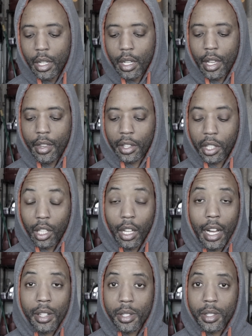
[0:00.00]
and that the
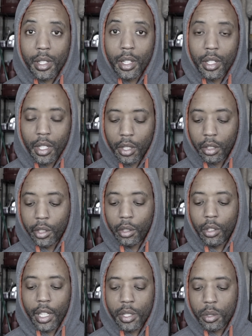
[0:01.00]
glass is in and the little
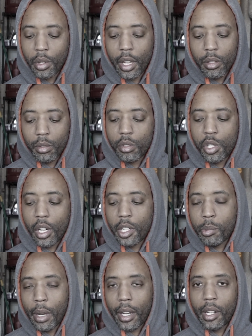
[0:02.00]
laser that shines
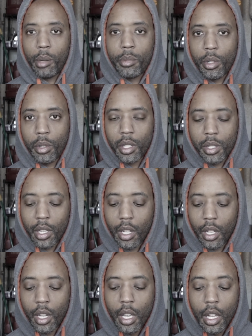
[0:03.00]
back up so you can see it.